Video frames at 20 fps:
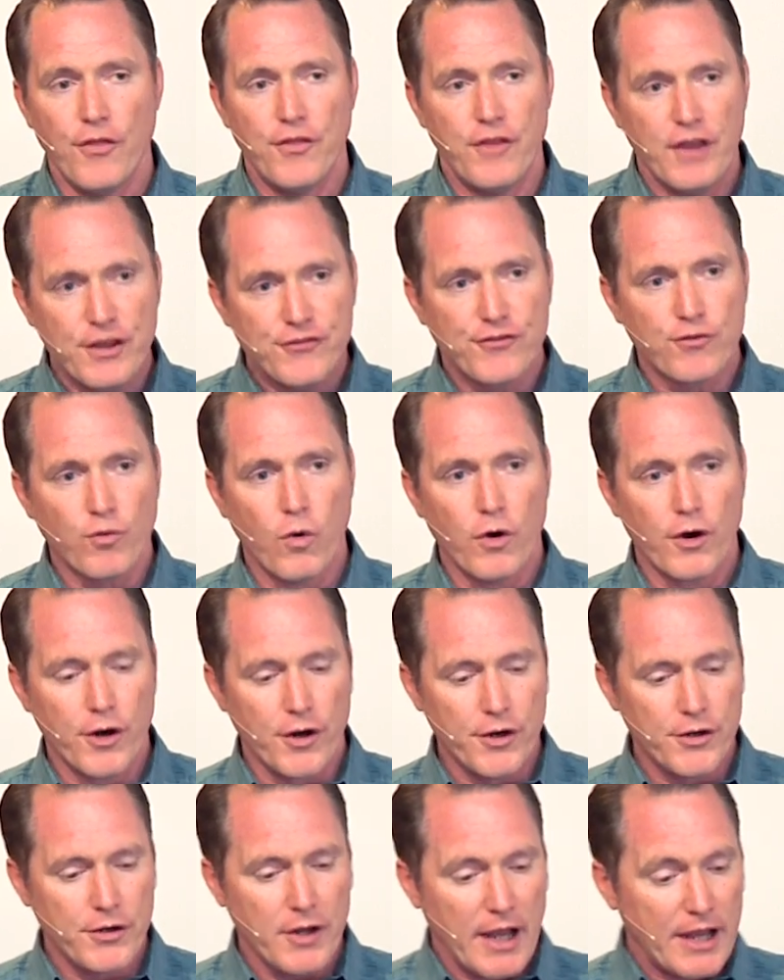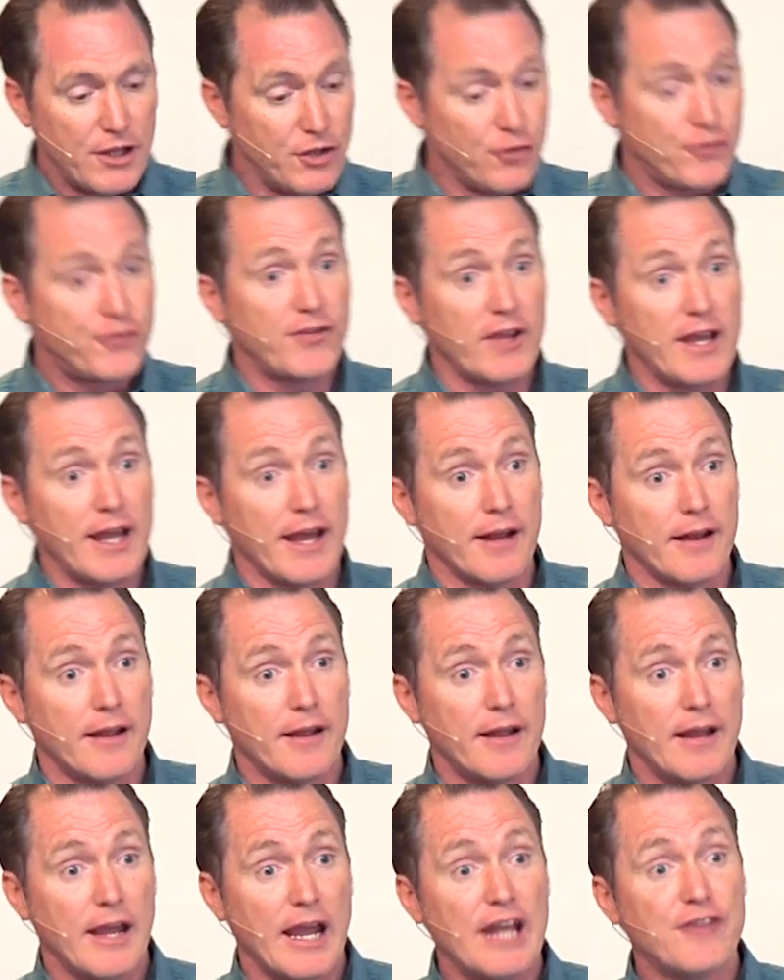This word, you see it.
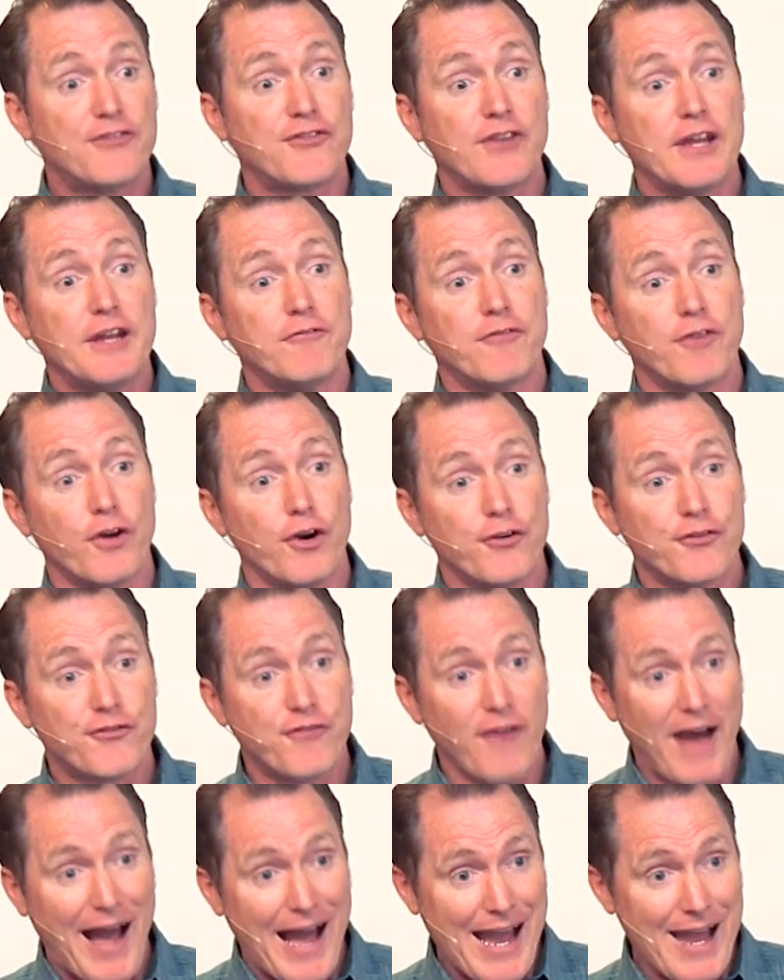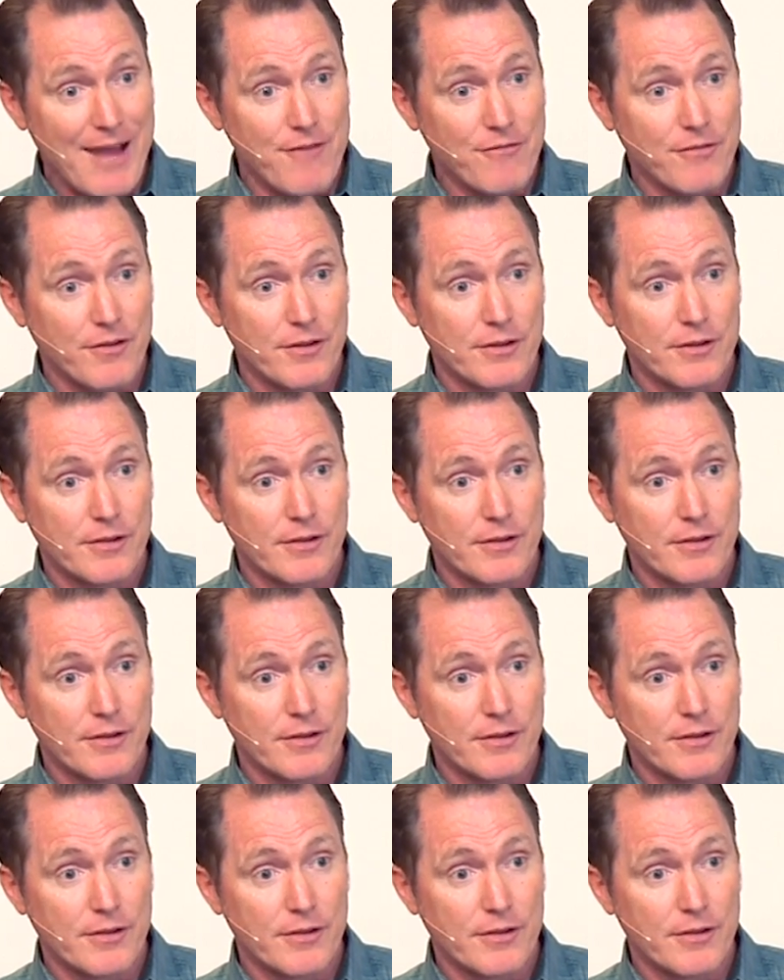It's in verse 5.